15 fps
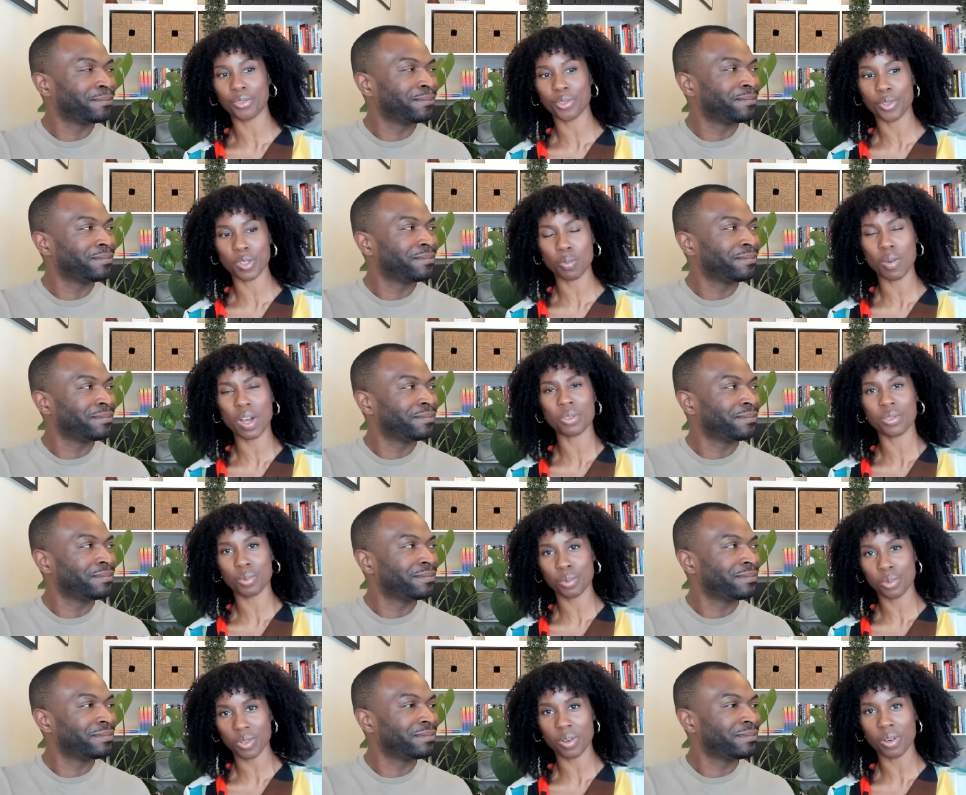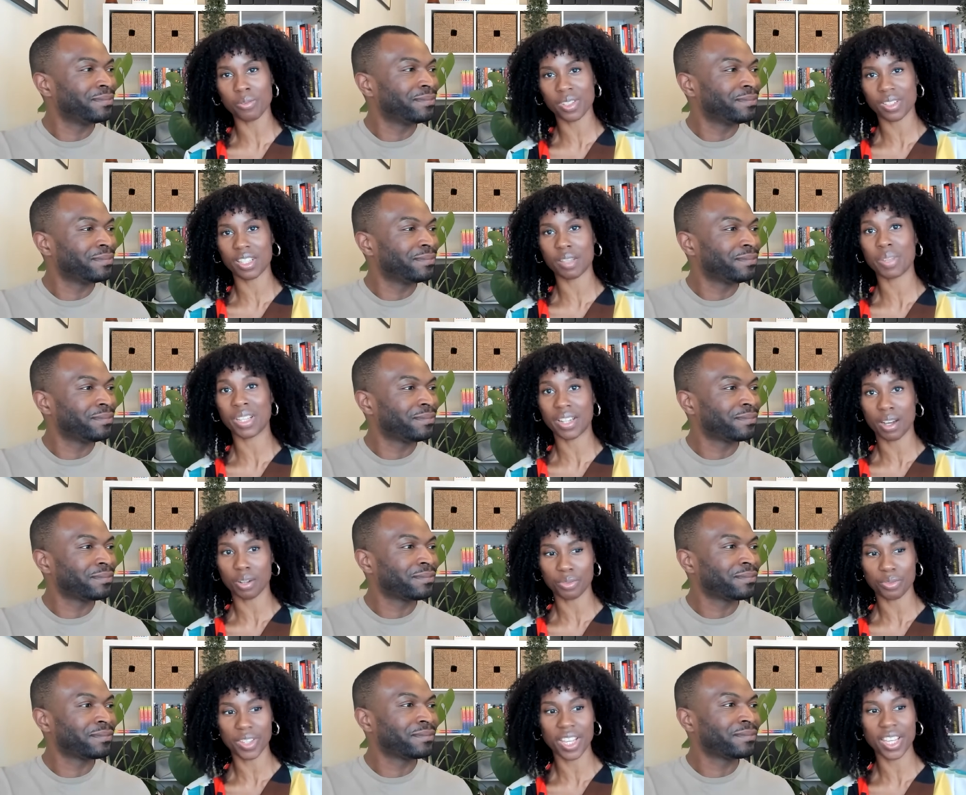Speaker 1: foods, whilst also obviously being
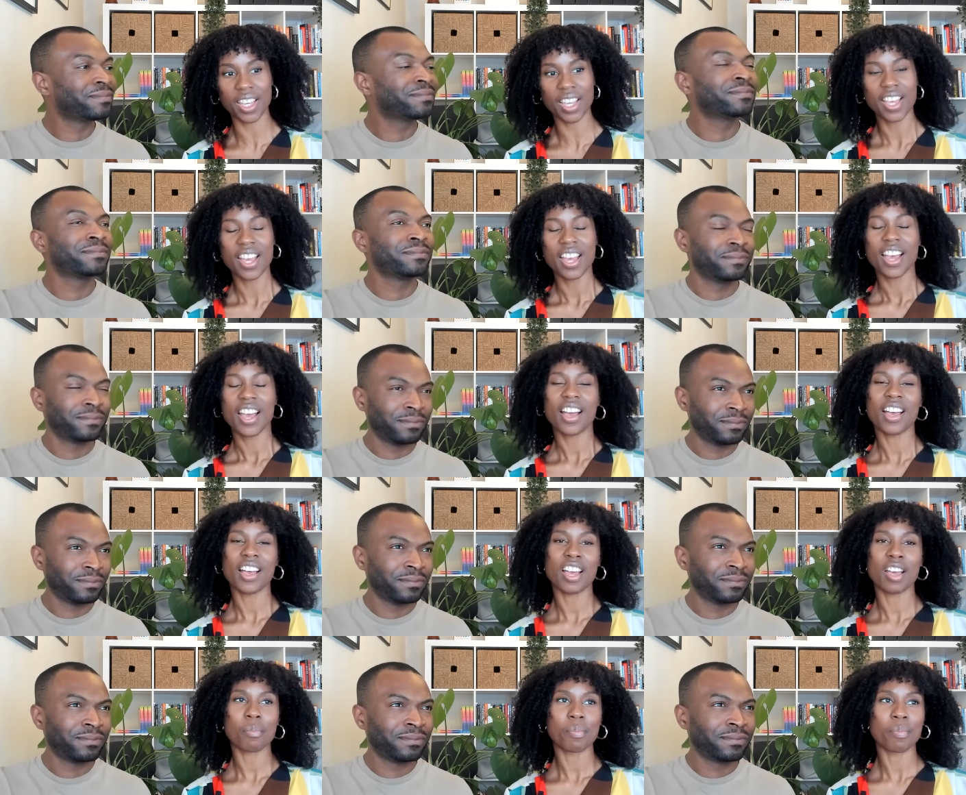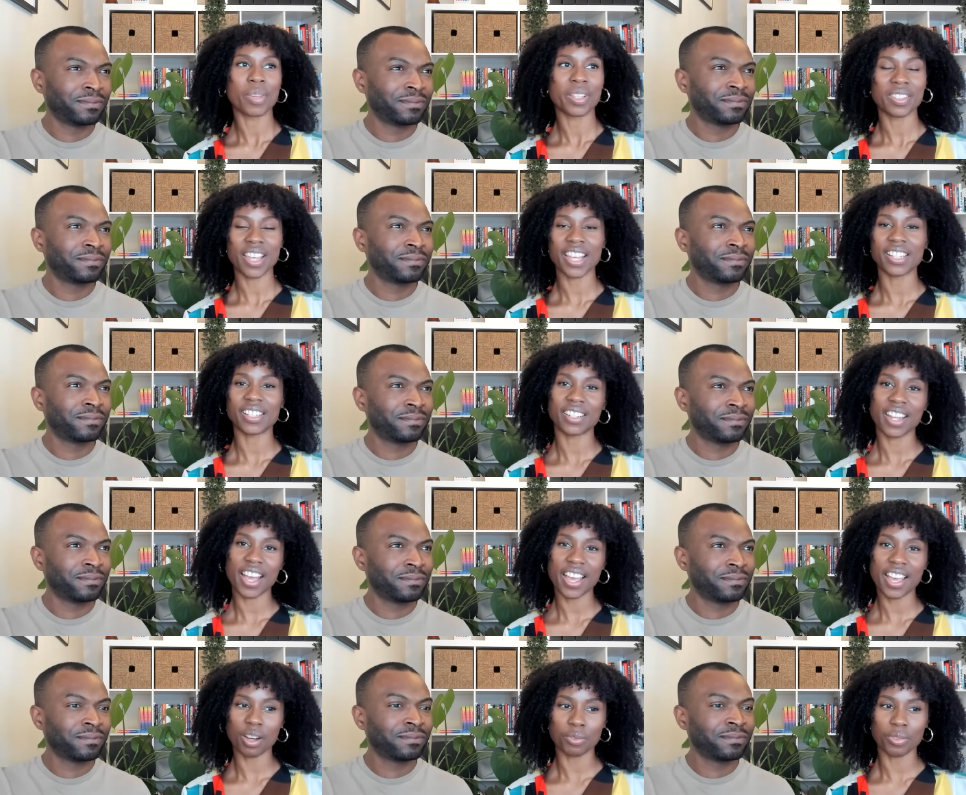healthy, um, maintaining
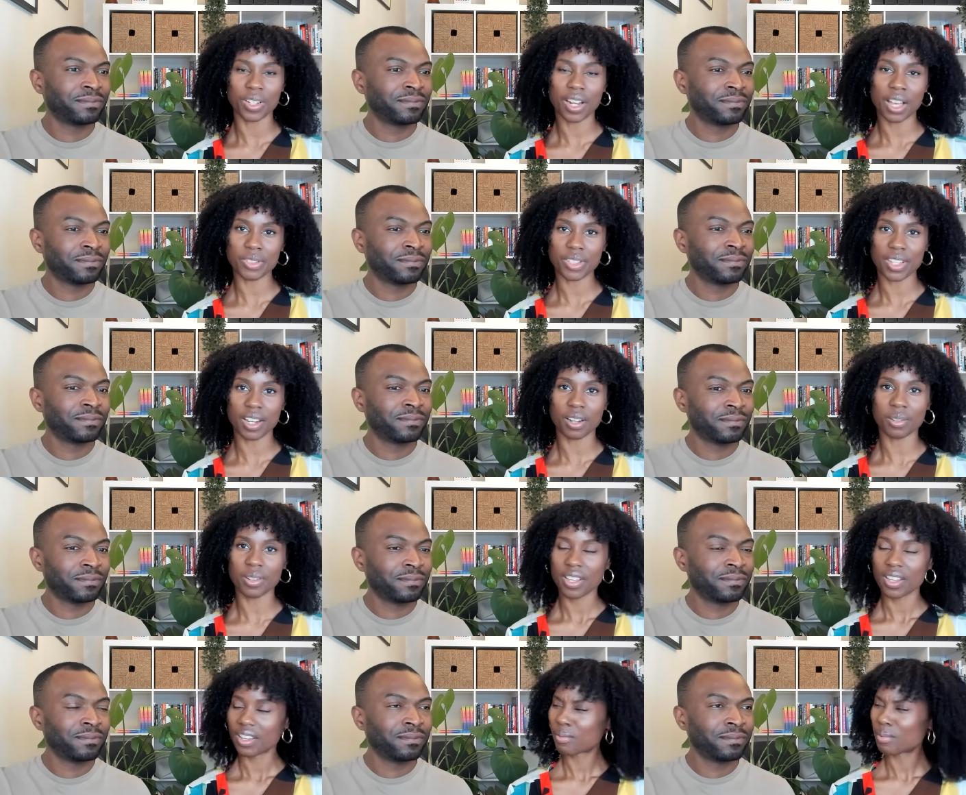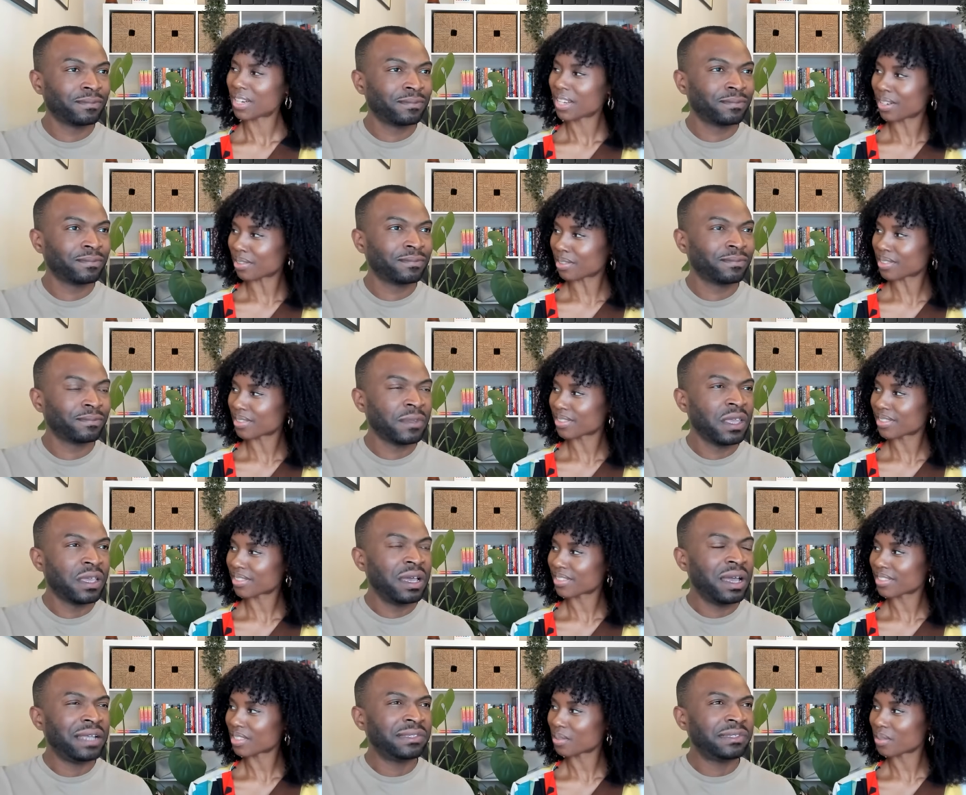that healthy lifestyle. What else?
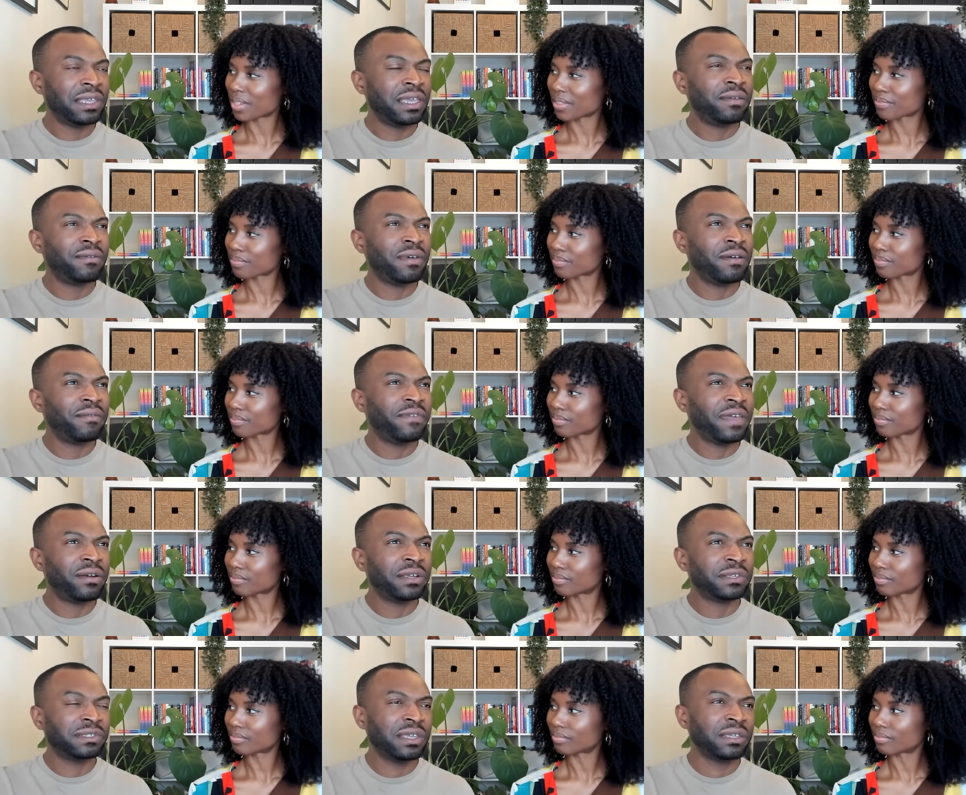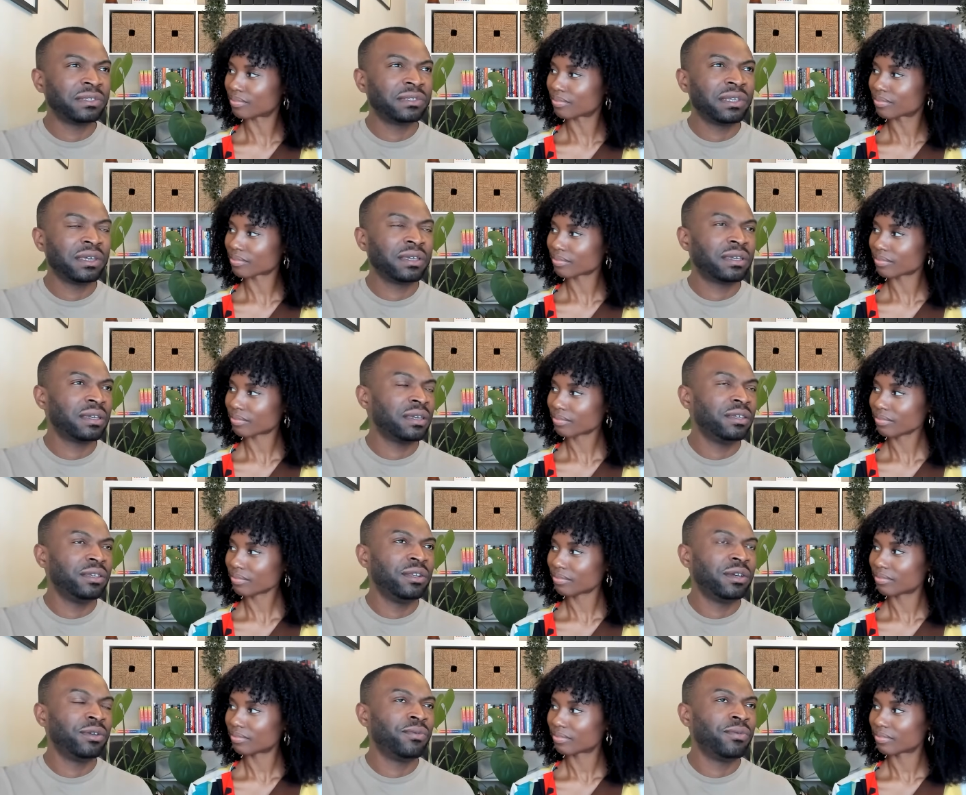
Speaker 2: I'd say uh, various things like,
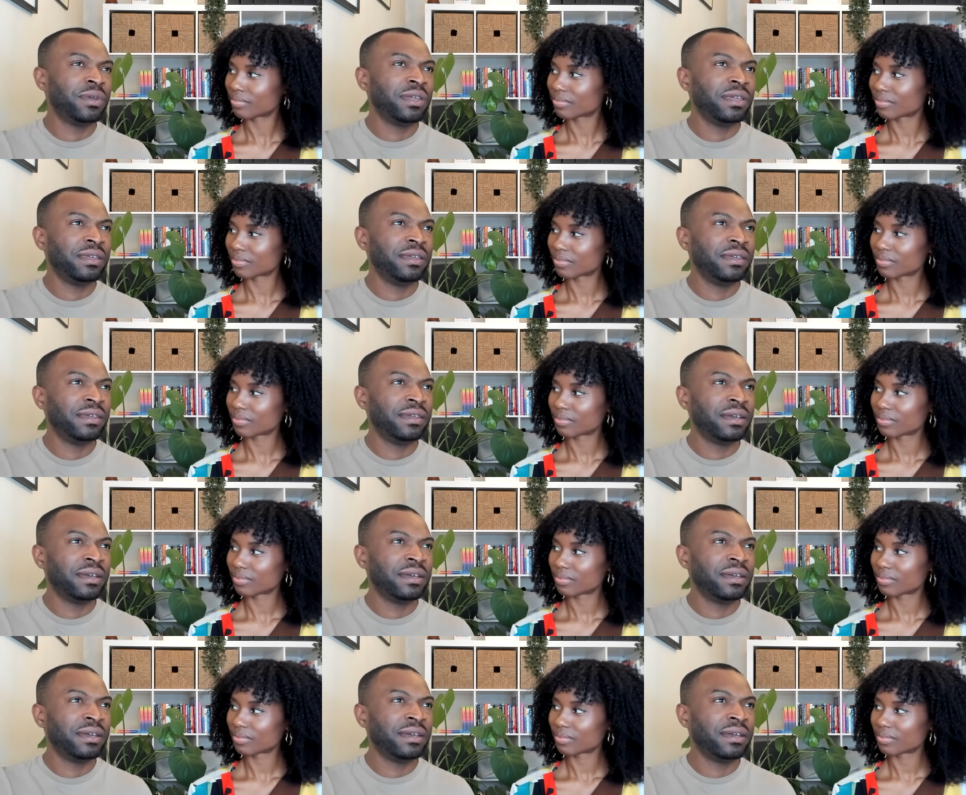you know, we,